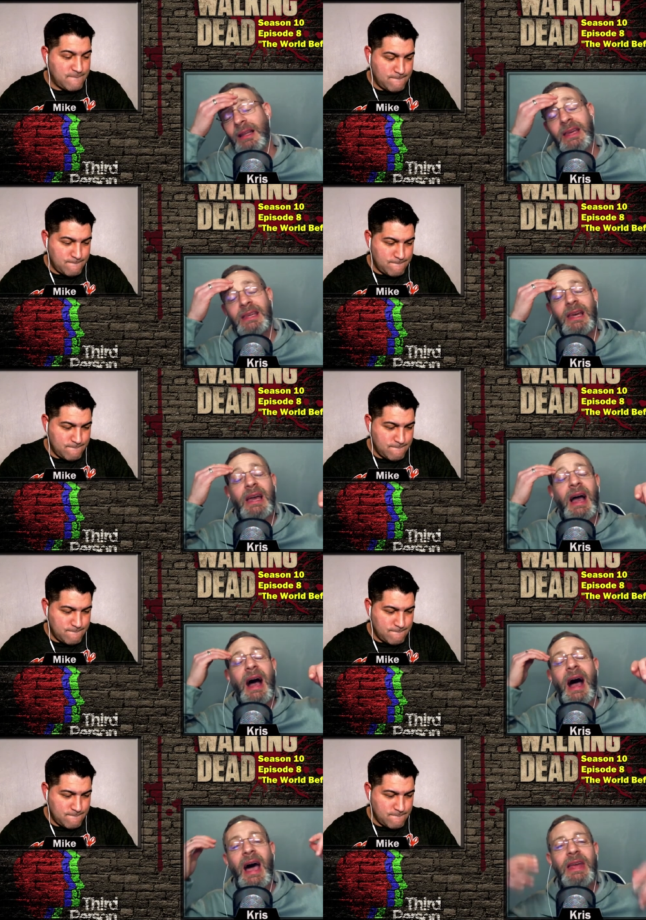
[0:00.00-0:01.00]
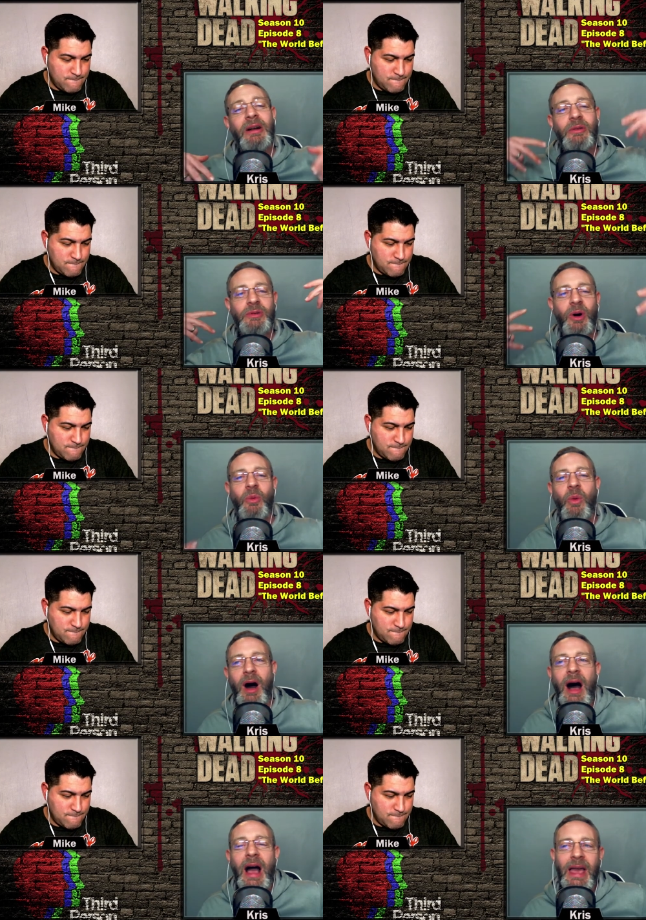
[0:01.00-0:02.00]
Speaker 1: like. I don't know
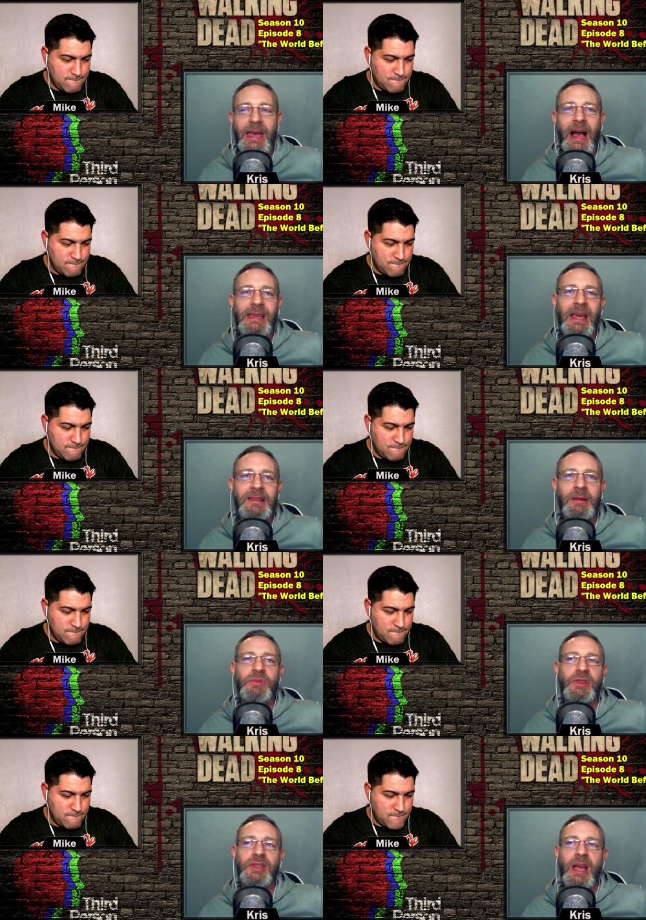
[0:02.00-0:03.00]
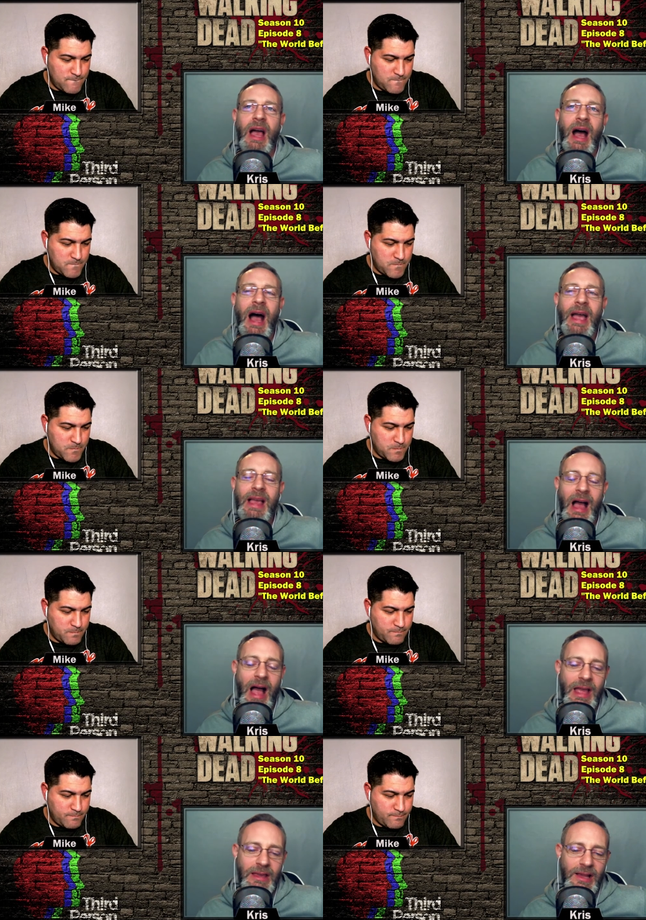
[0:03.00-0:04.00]
why. I guess I'm just. I
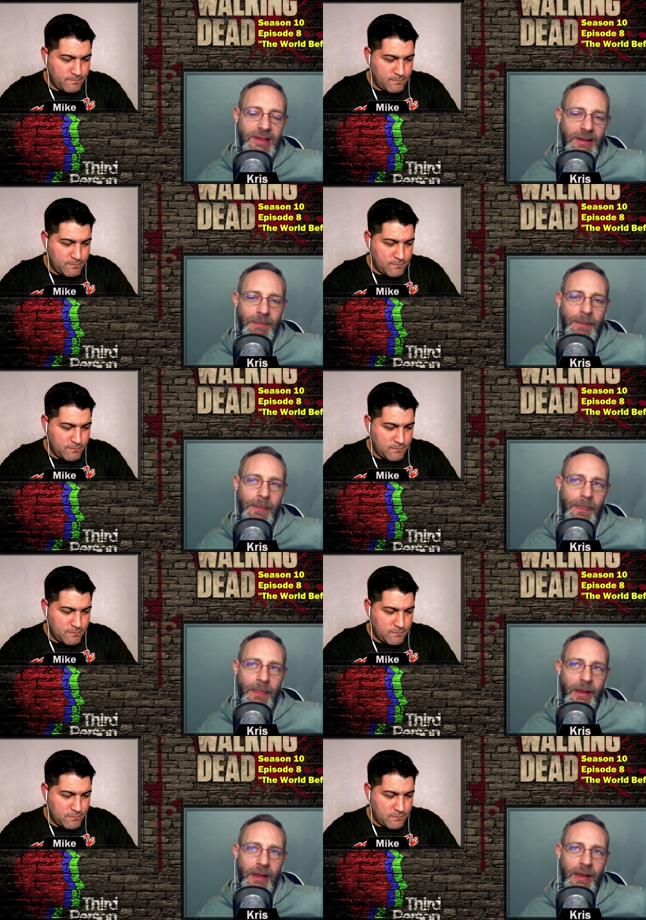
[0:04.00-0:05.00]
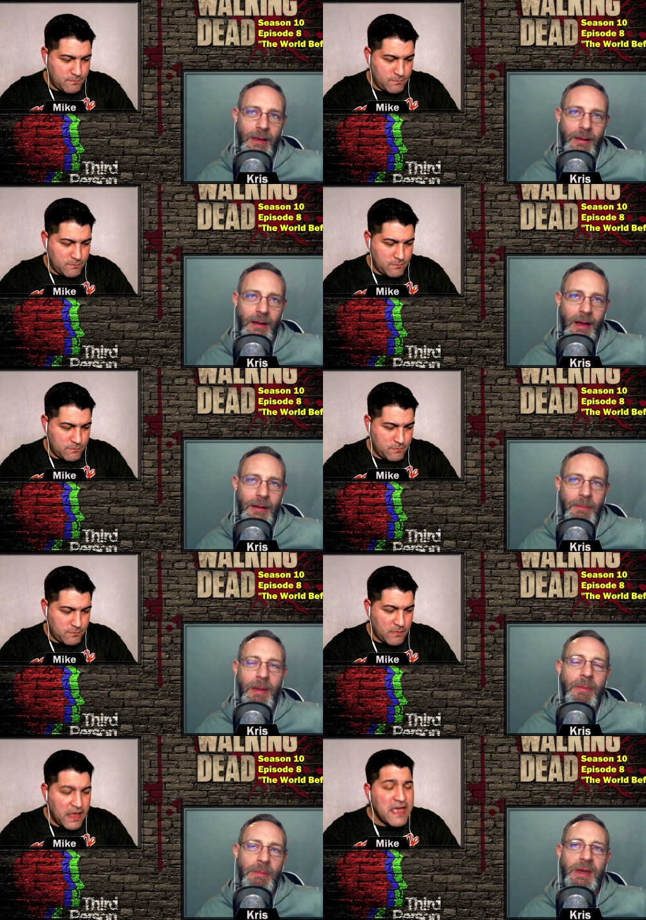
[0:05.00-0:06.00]
I guess
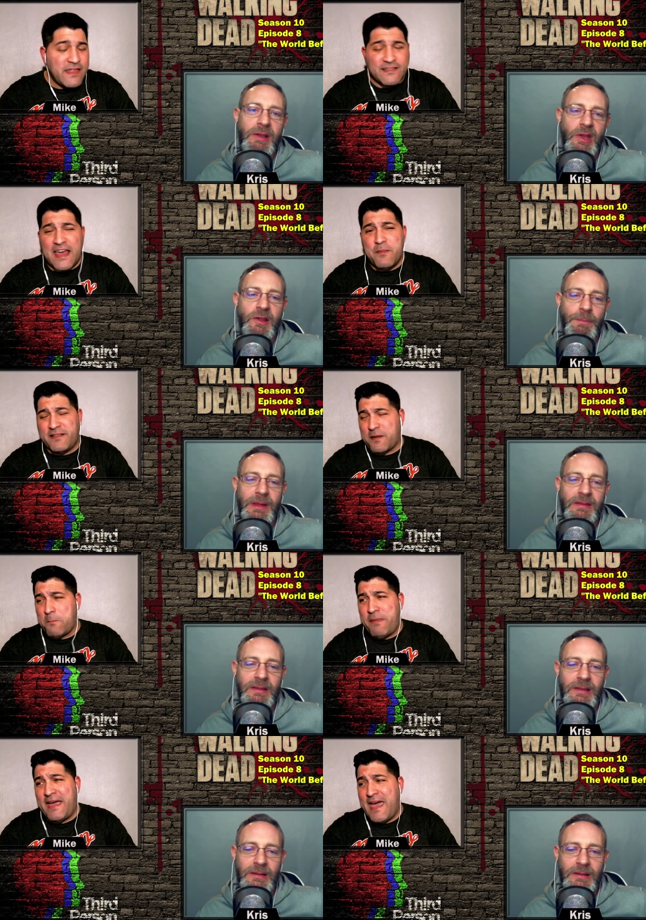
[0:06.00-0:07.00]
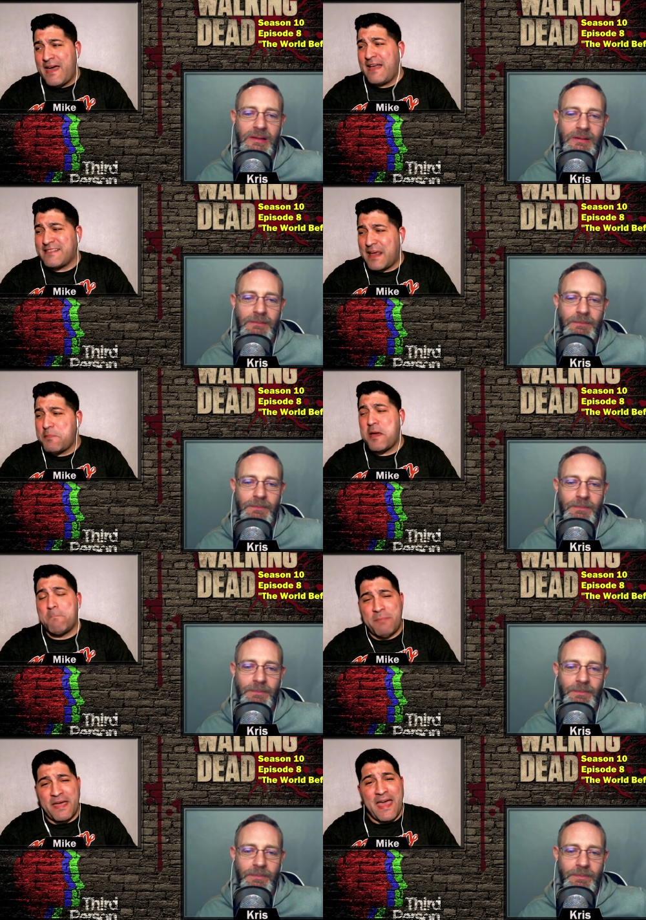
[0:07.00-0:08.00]
Maybe because that's gotta be been... some big ass. That's gotta be a
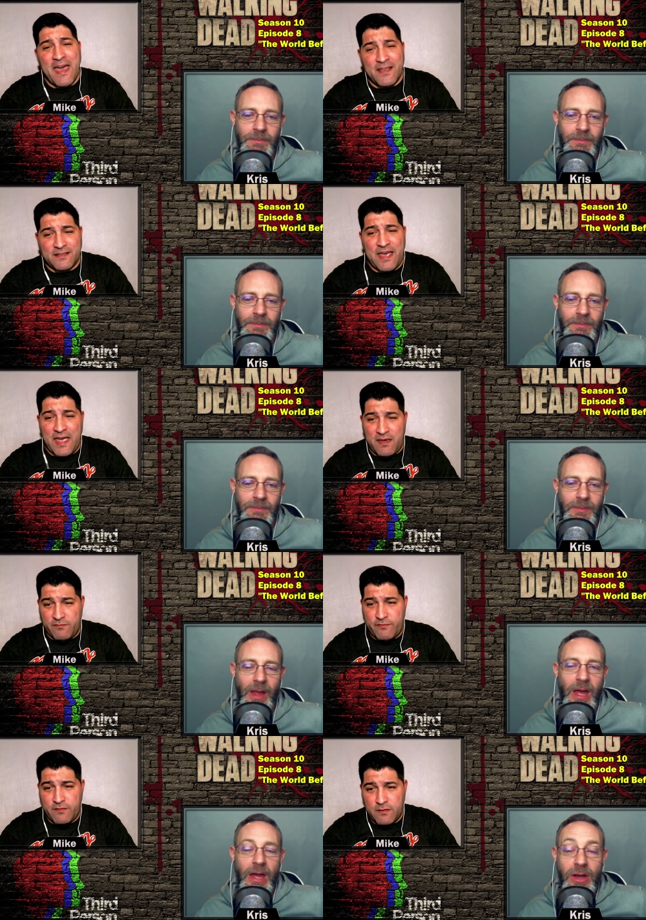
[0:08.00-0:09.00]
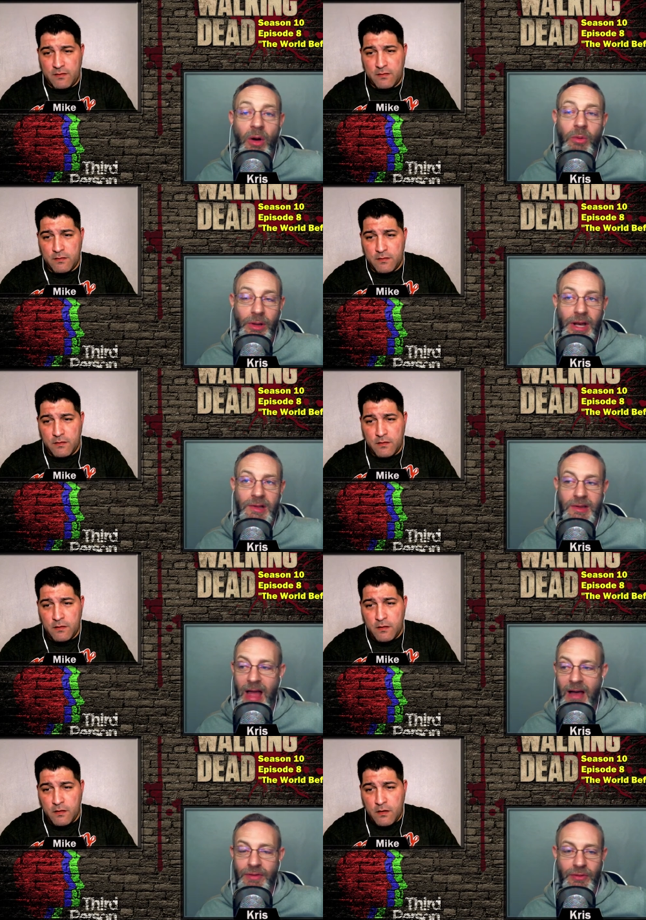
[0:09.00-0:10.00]
big ass cave. No, well, it is
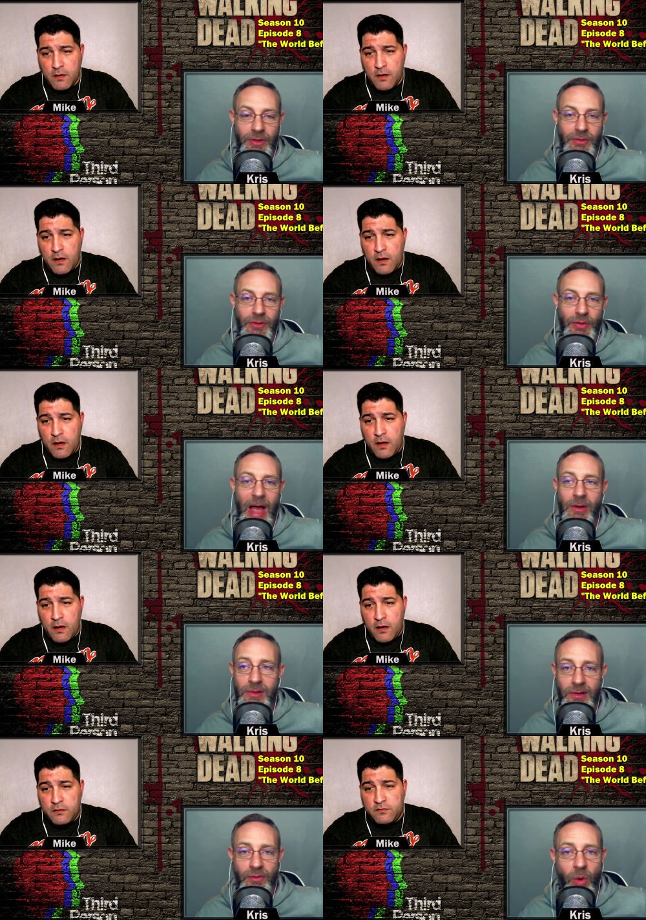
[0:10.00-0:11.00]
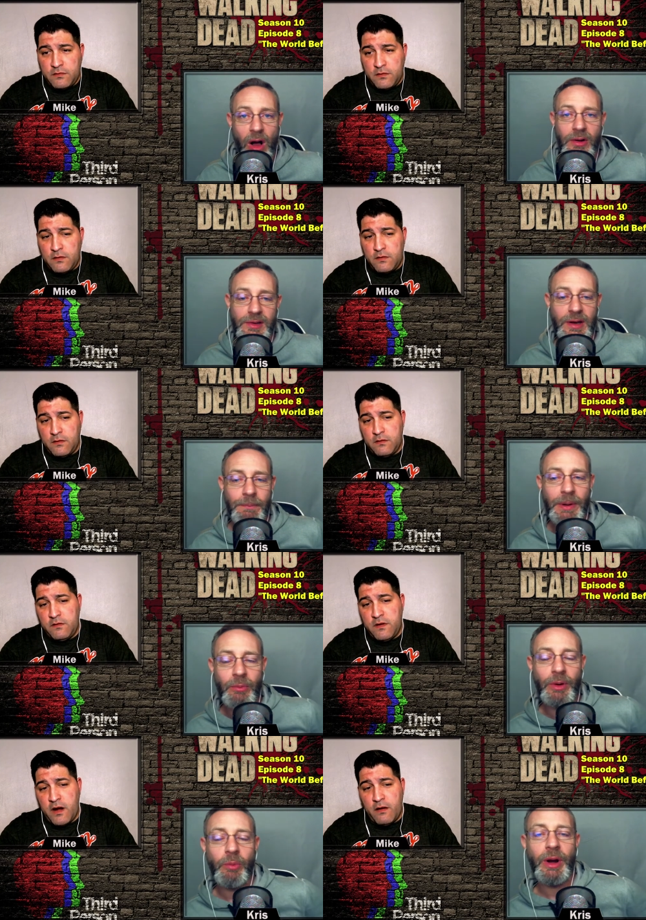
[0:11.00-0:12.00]
to have the, the thousands of walkers in it. But,
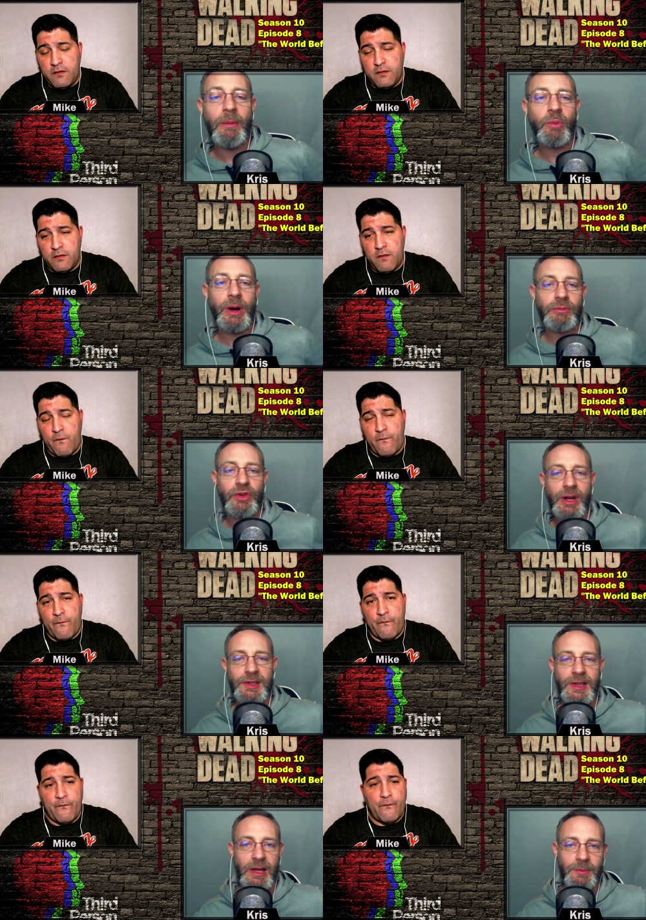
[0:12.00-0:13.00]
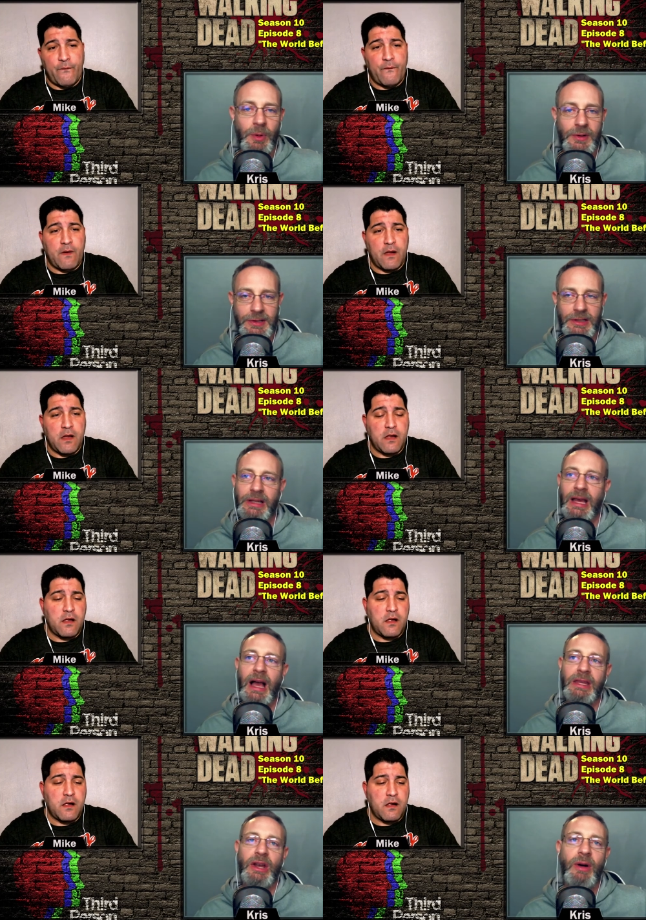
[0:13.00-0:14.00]
you know? what I'm what I'm trying to say is personally,
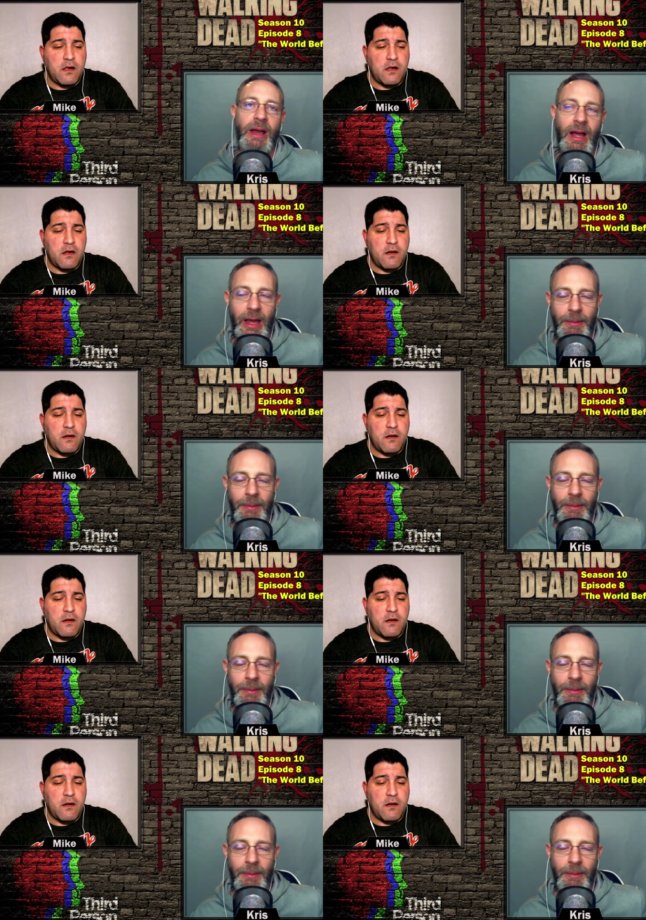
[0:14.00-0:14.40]
I you know I, I